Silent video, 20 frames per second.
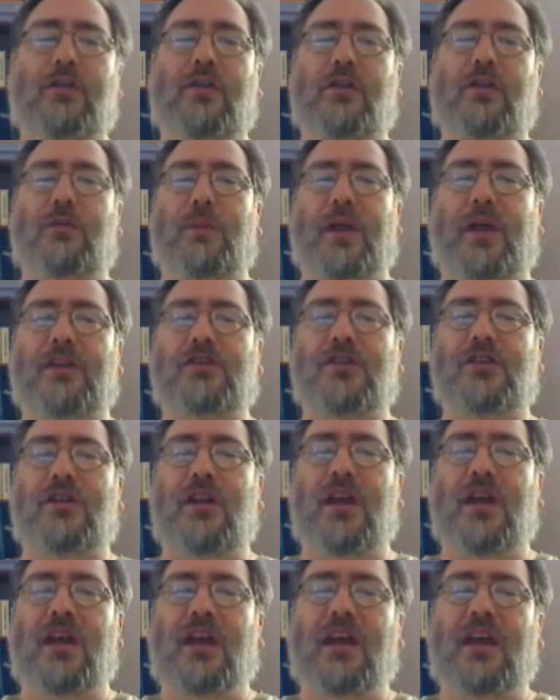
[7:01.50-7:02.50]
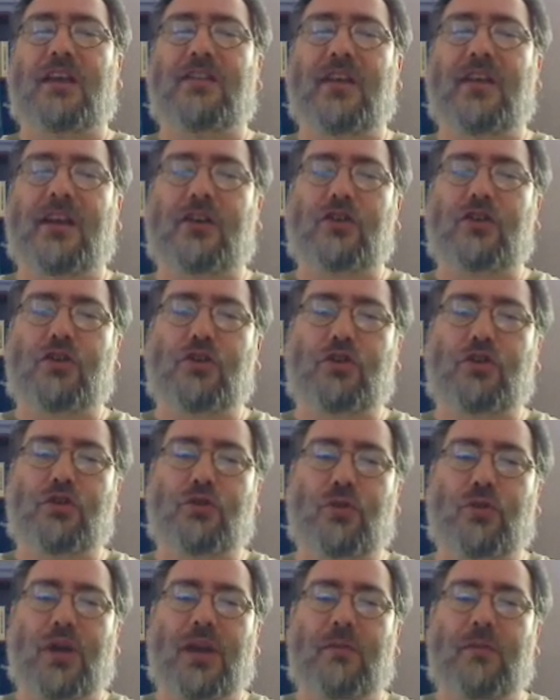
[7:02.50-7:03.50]
suspension is an
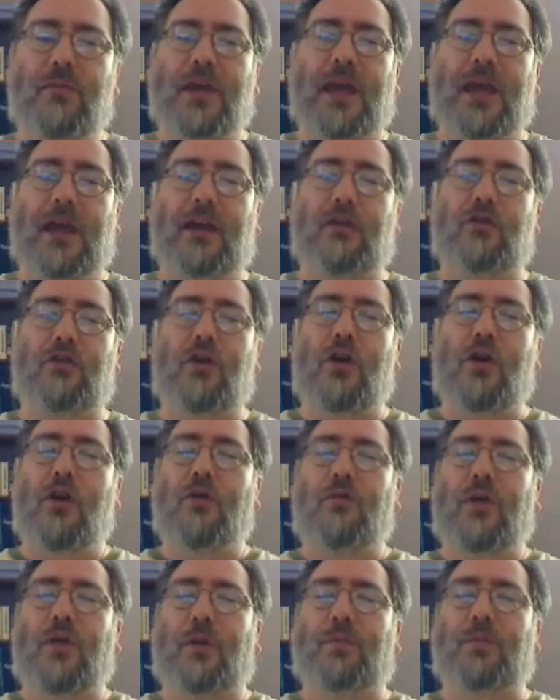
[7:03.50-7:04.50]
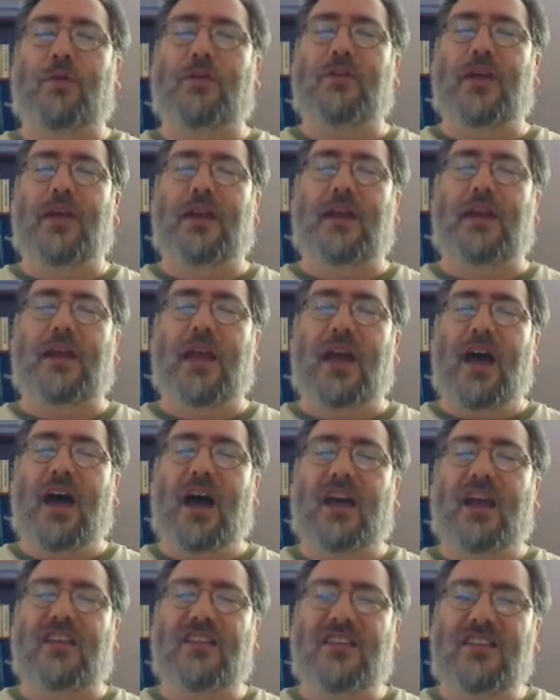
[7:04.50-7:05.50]
extreme case representing
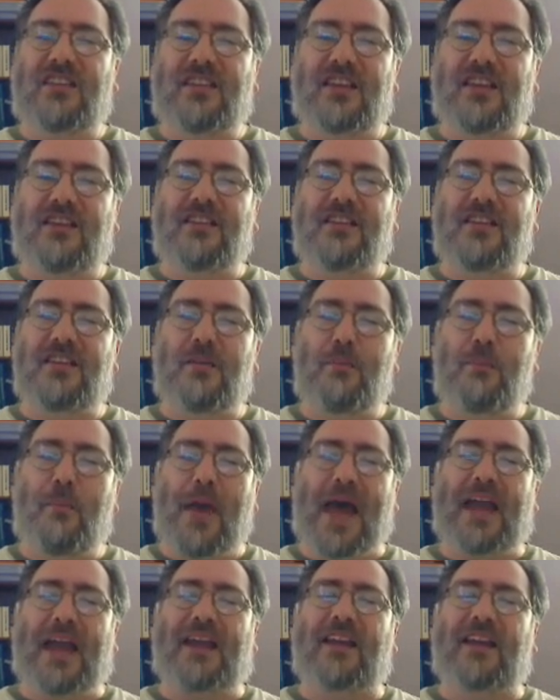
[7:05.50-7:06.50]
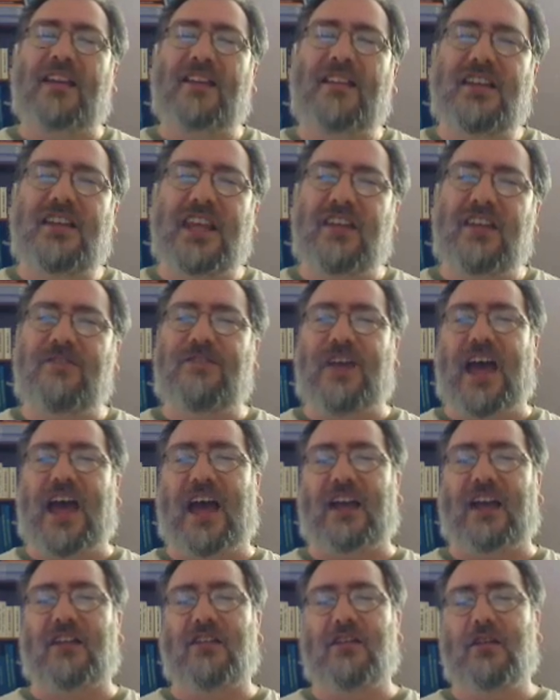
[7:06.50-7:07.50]
a systematic
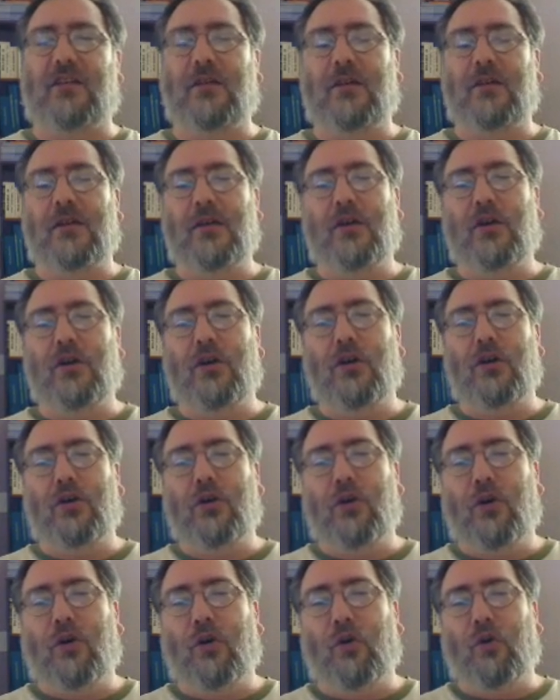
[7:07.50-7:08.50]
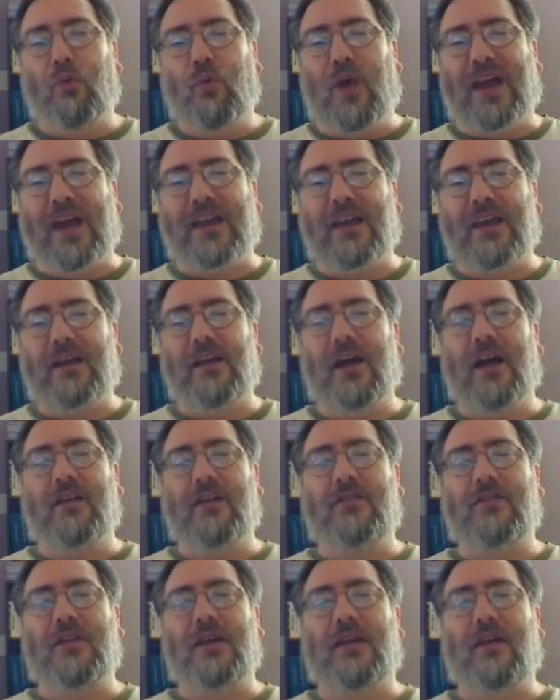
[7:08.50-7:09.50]
defect.
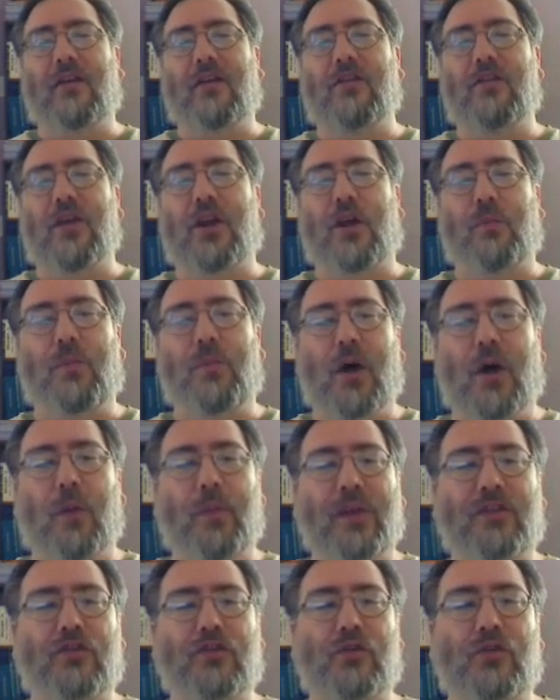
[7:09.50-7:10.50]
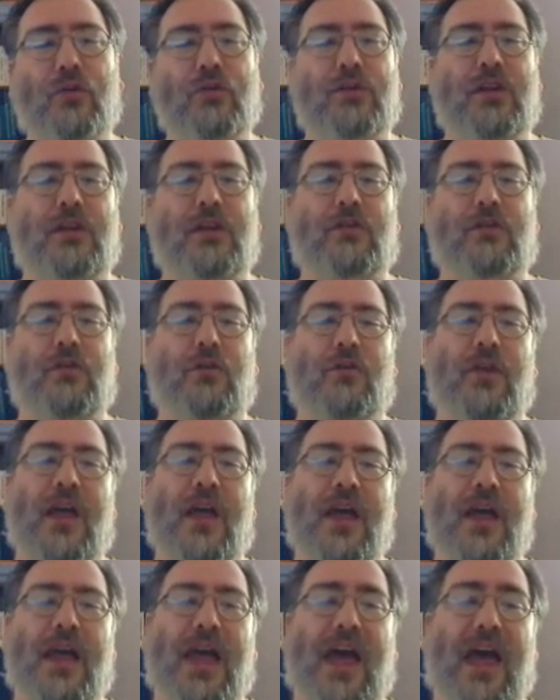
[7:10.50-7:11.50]
Recognizing that our public school teachers
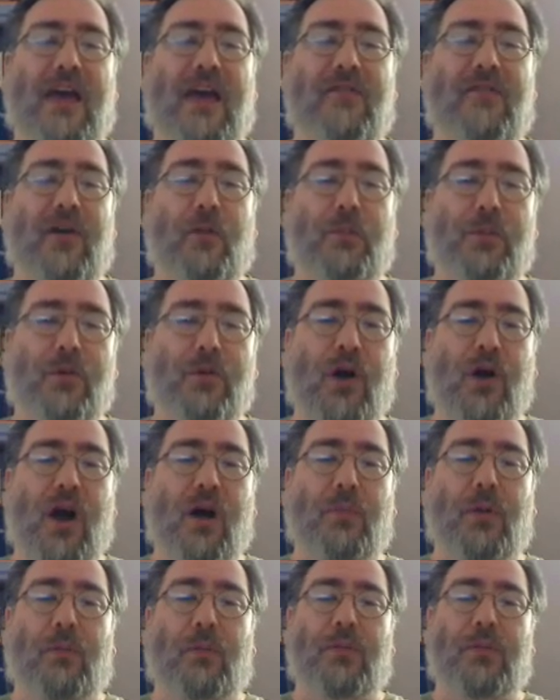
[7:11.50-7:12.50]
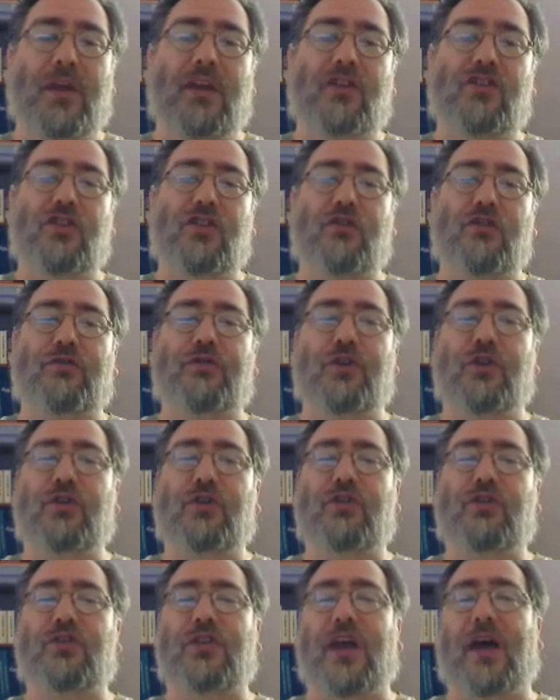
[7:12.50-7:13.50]
have a problem is the
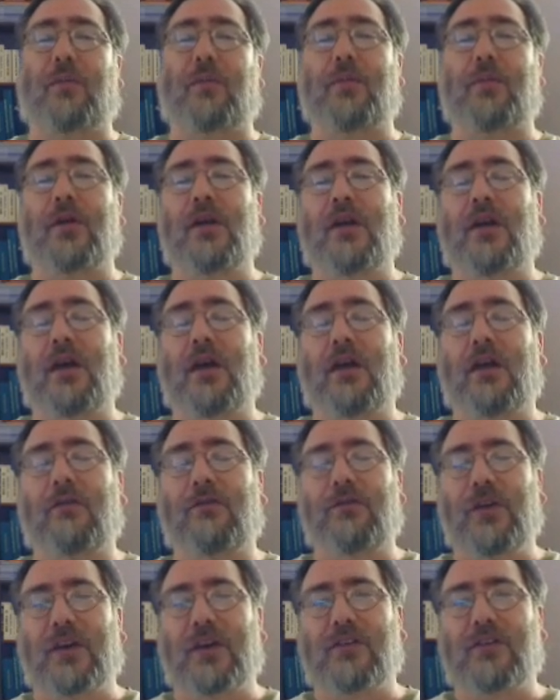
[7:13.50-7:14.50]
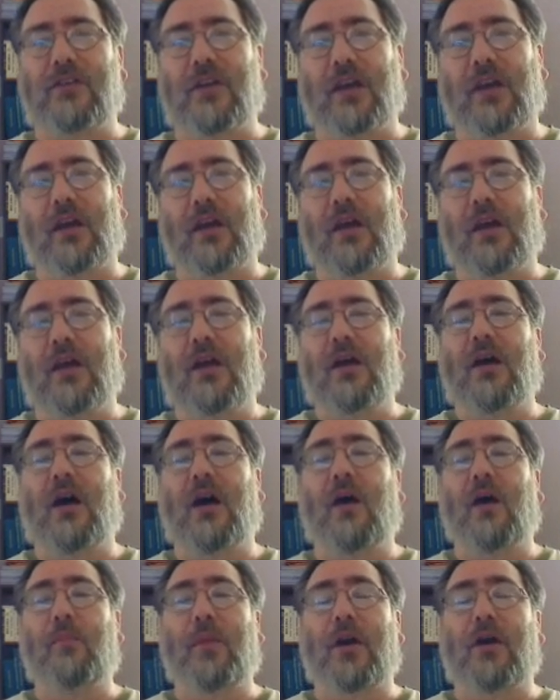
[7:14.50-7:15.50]
first step in fixing
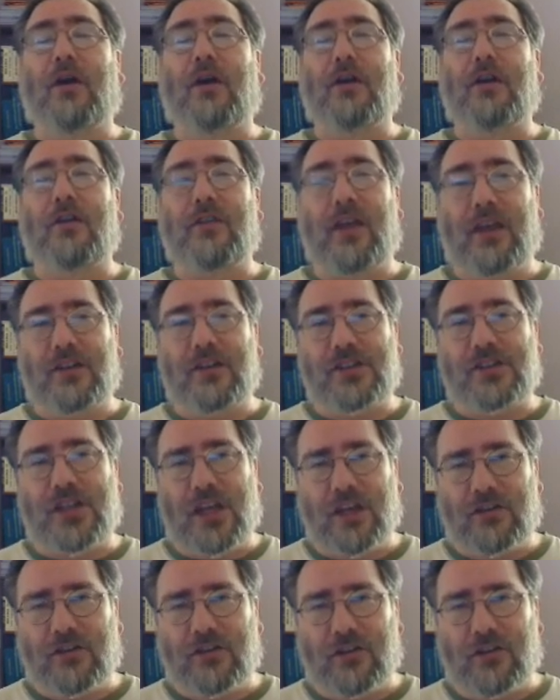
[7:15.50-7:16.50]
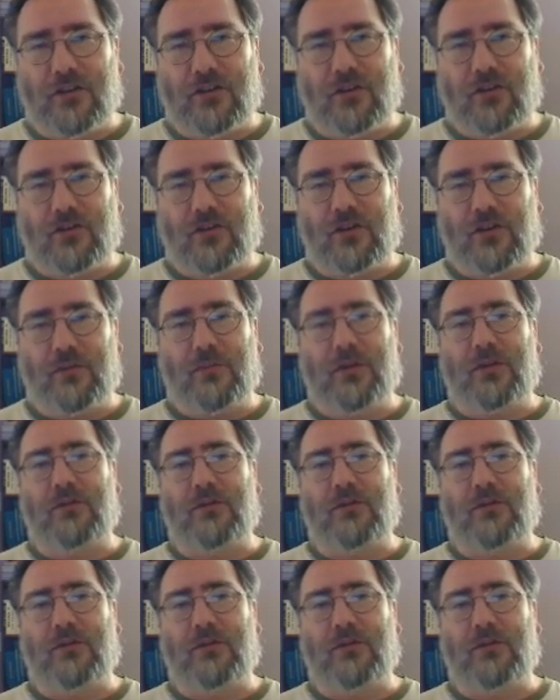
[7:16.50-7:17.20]
America's education system.